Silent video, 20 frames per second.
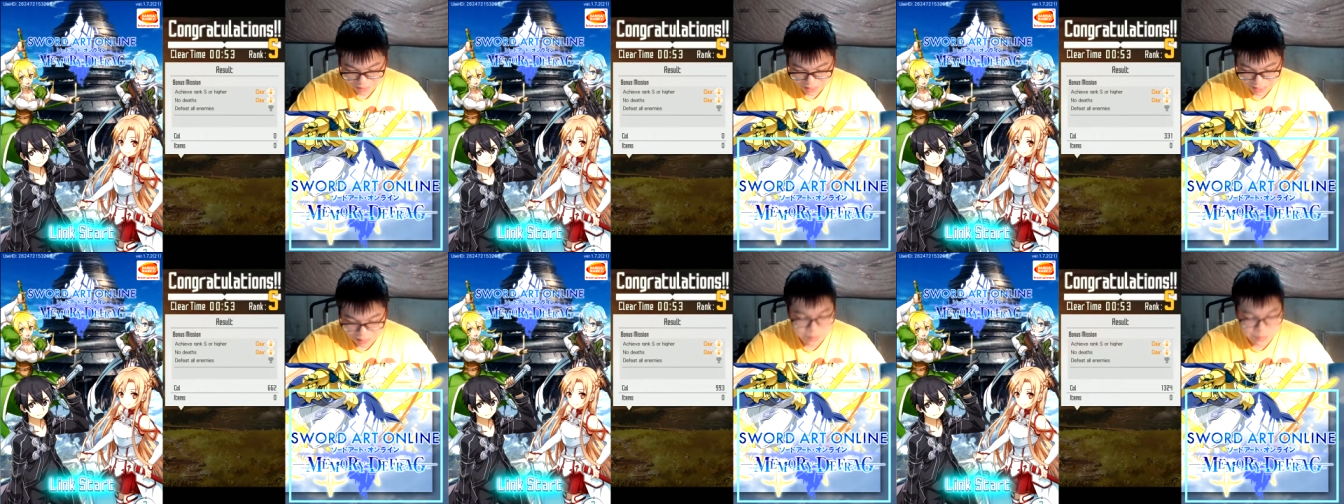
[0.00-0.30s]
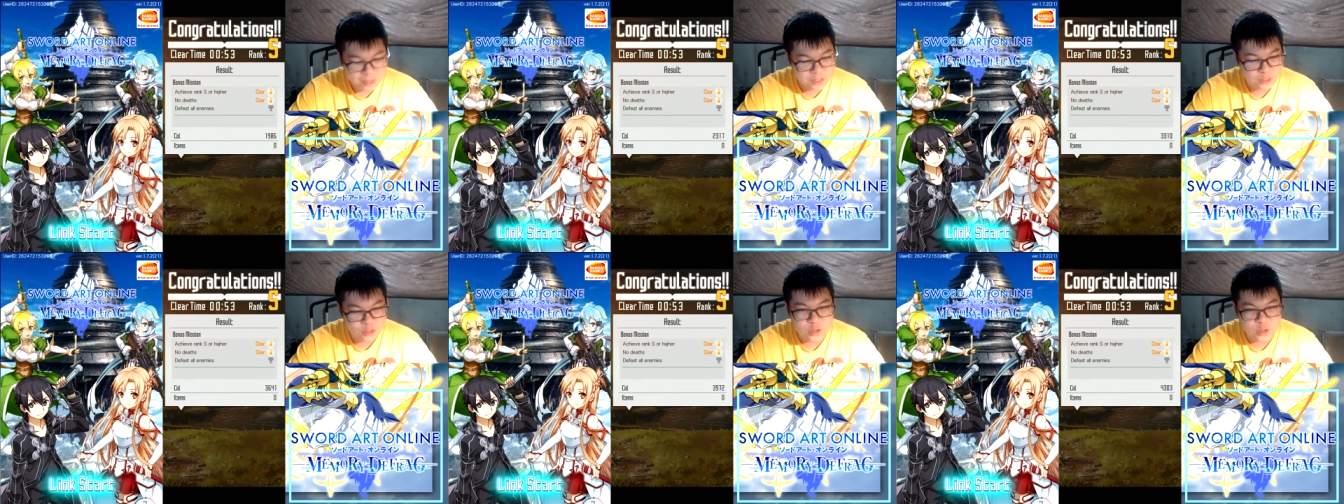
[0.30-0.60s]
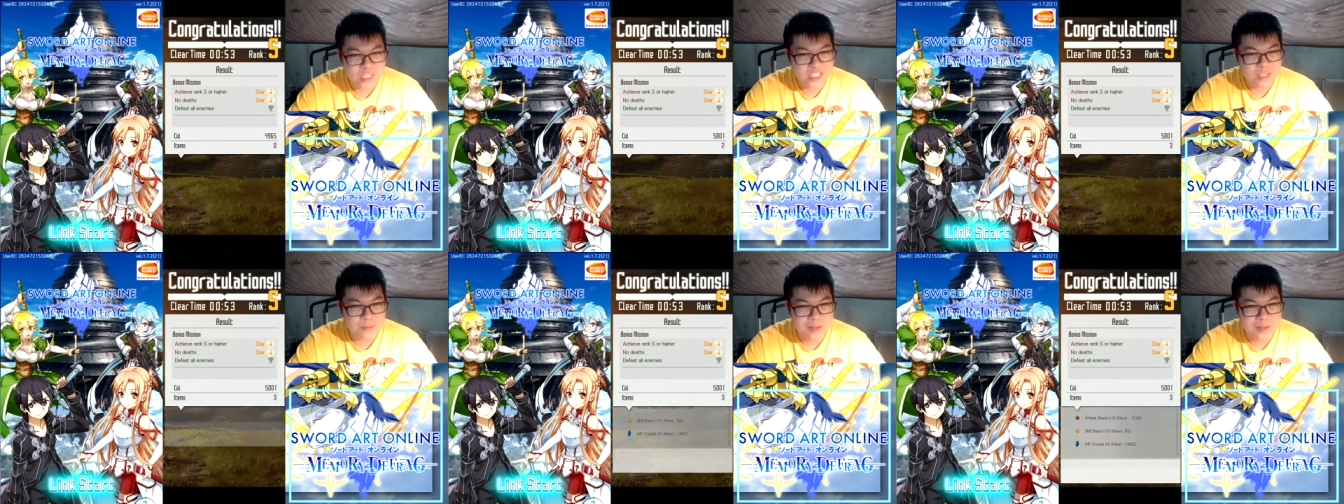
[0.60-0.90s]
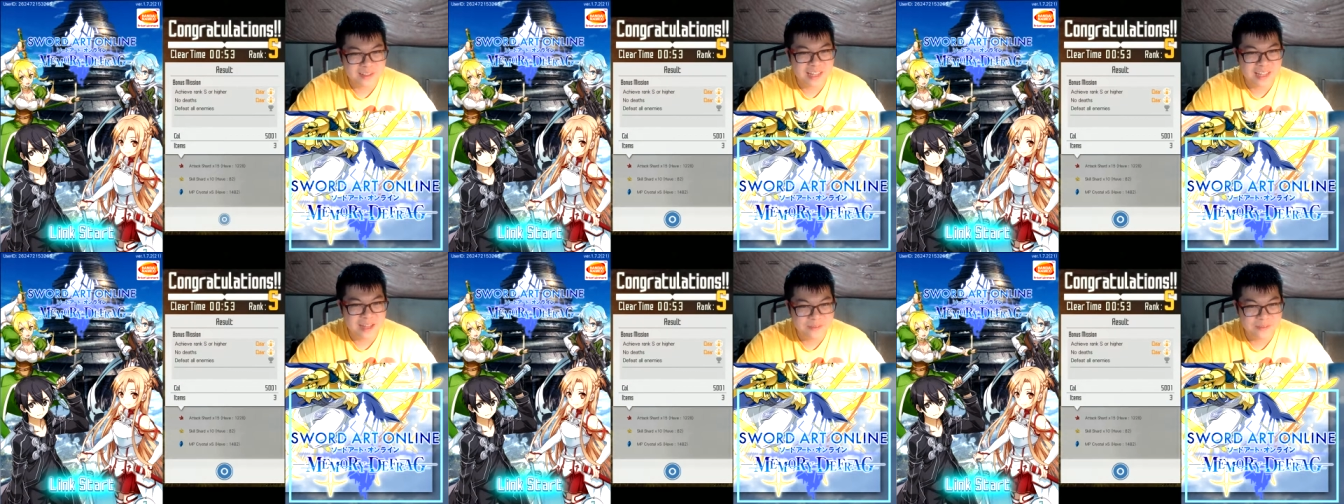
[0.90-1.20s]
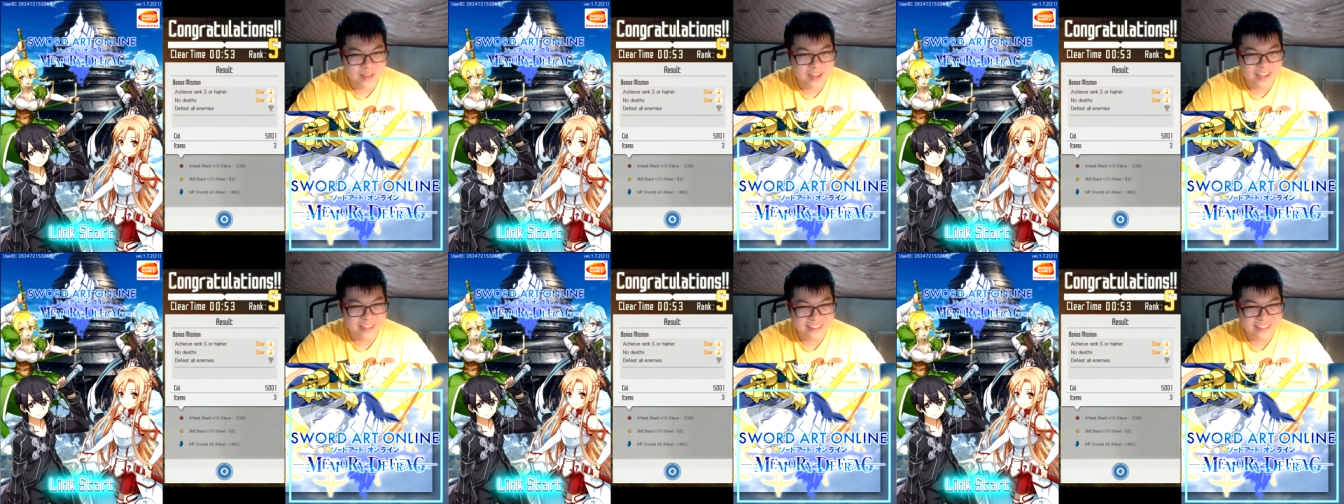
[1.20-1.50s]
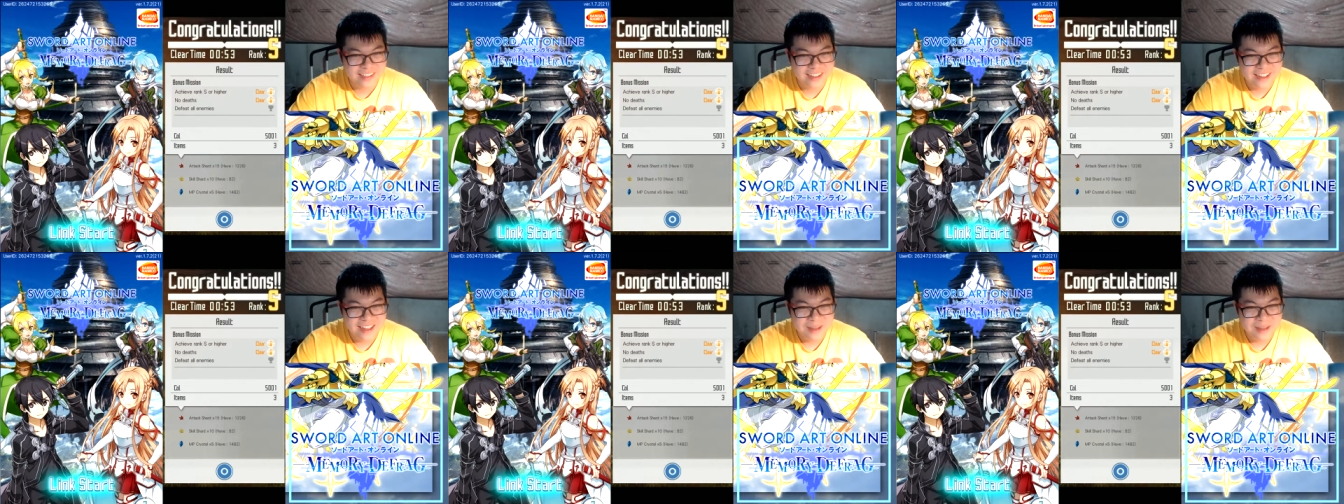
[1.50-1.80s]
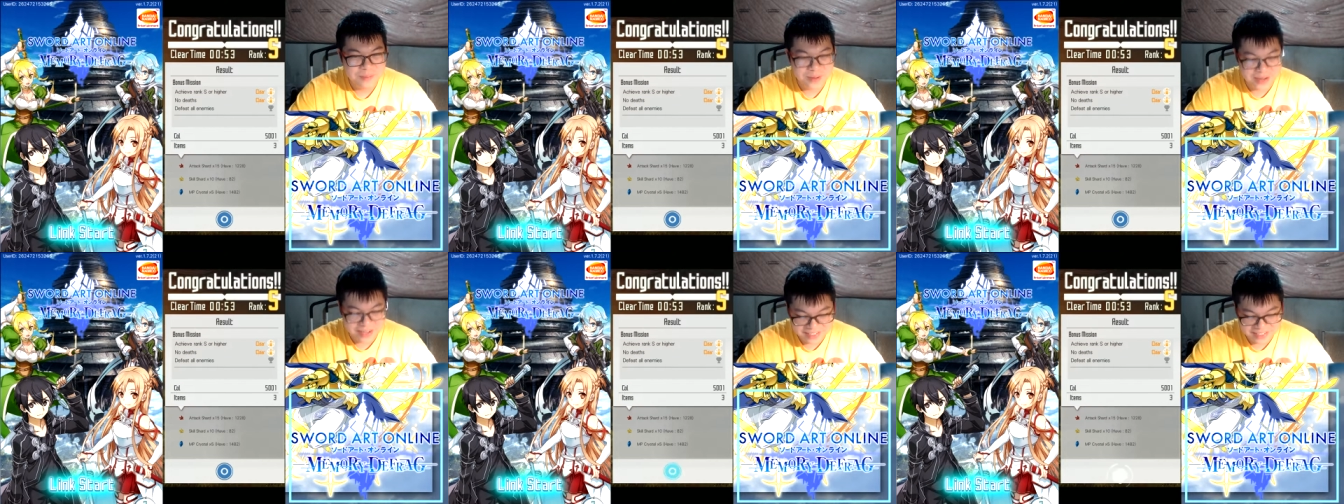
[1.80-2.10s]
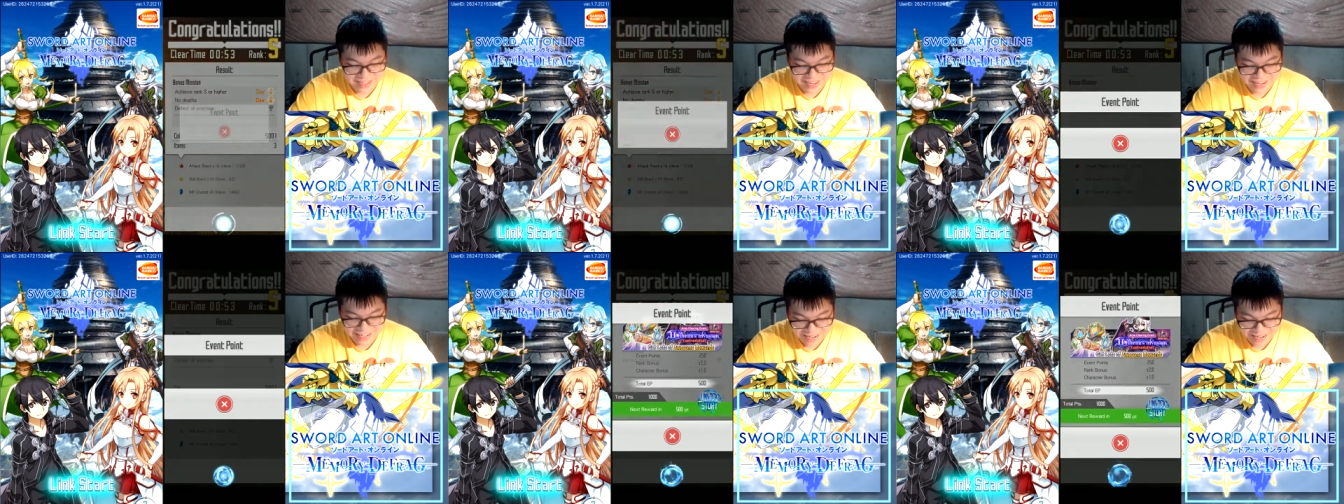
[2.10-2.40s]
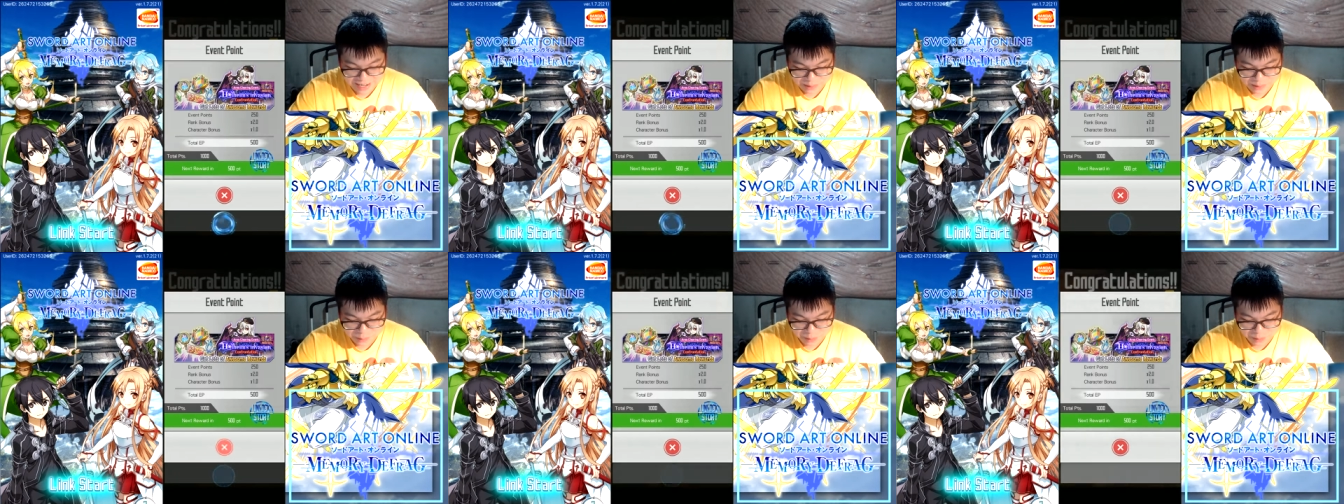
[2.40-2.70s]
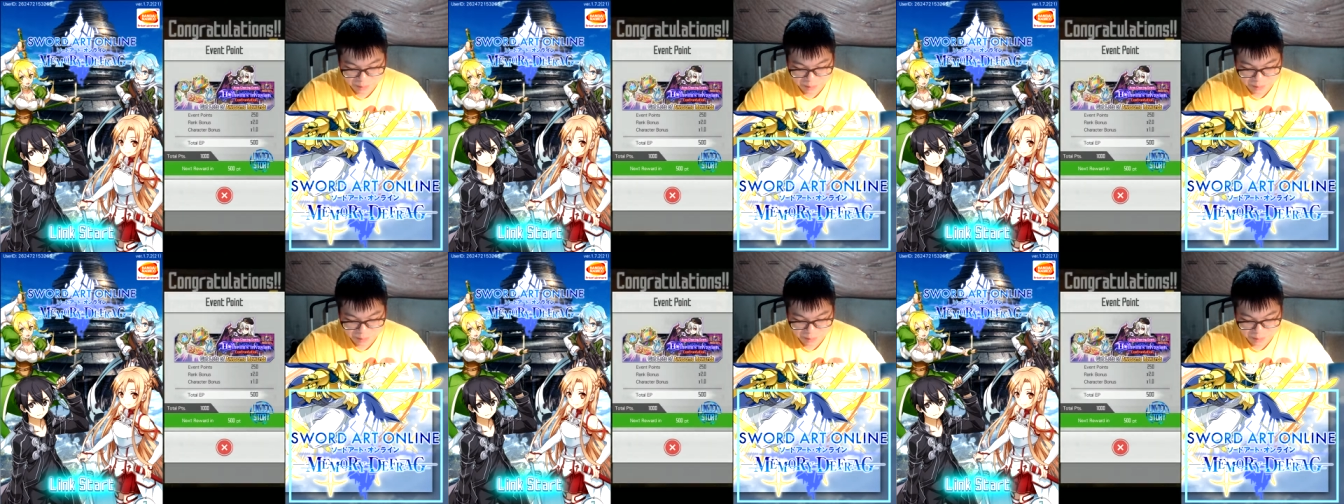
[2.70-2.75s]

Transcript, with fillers: I'm gonna stress about that fact because I died to him